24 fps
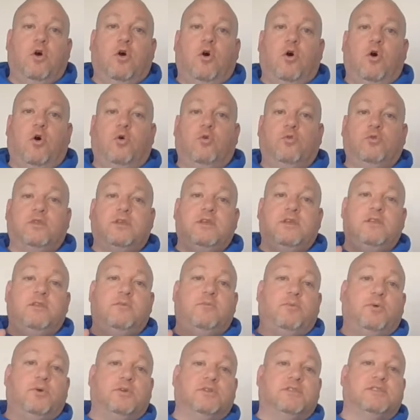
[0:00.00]
Only the
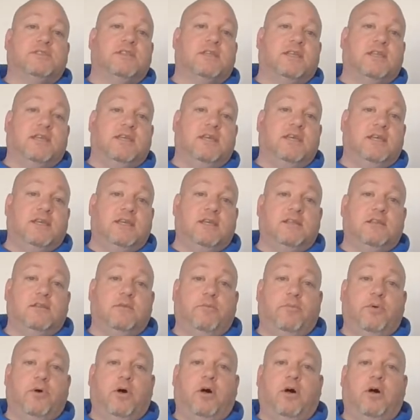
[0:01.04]
person kicking the
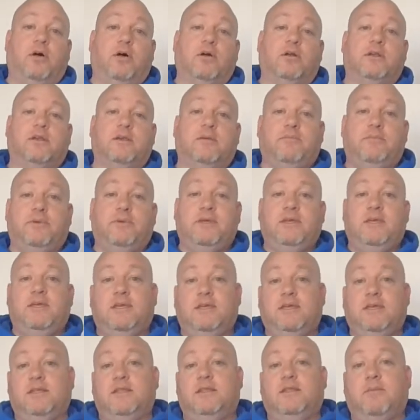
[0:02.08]
ball can be
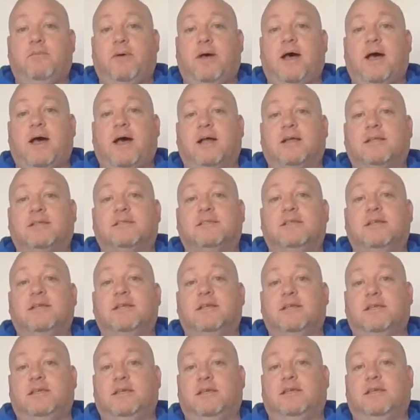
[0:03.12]
in the box
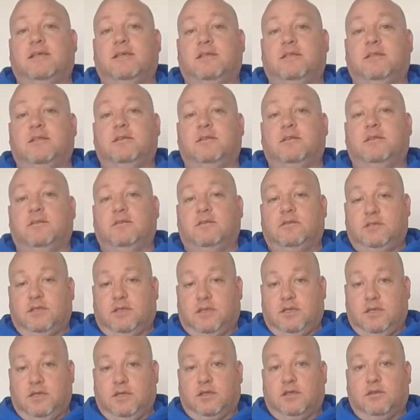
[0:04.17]
kicking to
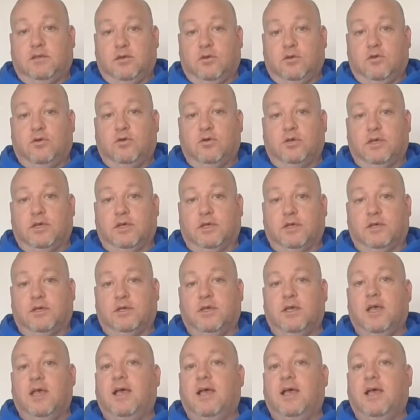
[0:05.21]
kick the goal kick,